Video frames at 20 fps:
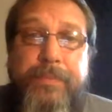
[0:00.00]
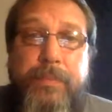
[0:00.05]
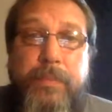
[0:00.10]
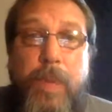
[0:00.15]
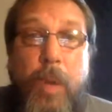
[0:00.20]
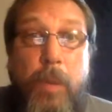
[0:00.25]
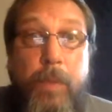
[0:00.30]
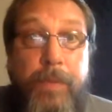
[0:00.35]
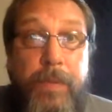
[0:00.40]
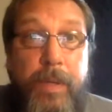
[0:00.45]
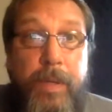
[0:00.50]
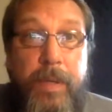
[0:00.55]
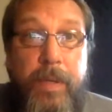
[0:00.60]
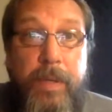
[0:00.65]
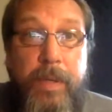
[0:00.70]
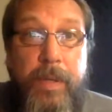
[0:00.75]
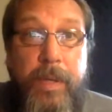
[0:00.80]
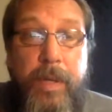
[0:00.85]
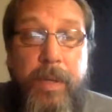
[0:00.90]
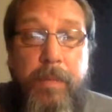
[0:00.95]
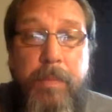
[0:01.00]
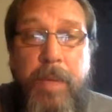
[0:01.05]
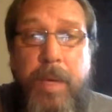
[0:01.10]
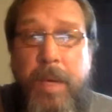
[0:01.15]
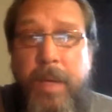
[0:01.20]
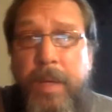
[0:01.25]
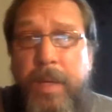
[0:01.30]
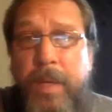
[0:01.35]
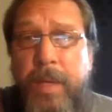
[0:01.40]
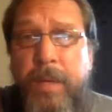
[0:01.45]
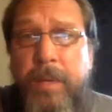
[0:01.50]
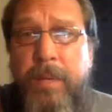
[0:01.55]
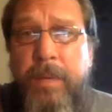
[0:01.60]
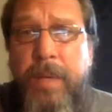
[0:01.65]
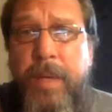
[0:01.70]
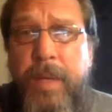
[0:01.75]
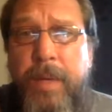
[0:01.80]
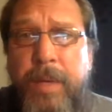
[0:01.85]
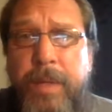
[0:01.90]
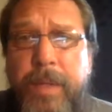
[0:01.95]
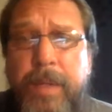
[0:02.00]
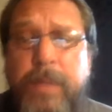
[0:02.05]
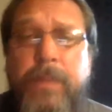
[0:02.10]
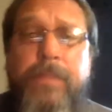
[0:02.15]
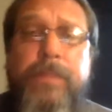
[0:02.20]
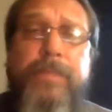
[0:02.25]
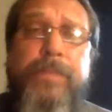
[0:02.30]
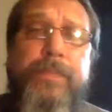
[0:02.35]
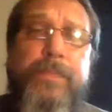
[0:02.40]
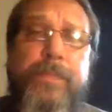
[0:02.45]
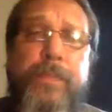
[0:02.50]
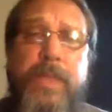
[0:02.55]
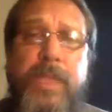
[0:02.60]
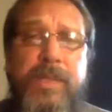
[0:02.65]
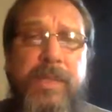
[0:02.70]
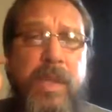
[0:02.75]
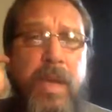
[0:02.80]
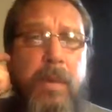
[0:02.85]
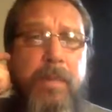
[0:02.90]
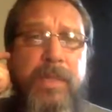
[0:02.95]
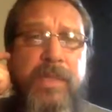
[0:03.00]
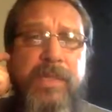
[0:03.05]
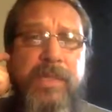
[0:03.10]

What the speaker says: Hopefully they're done by then. I don't know. This coming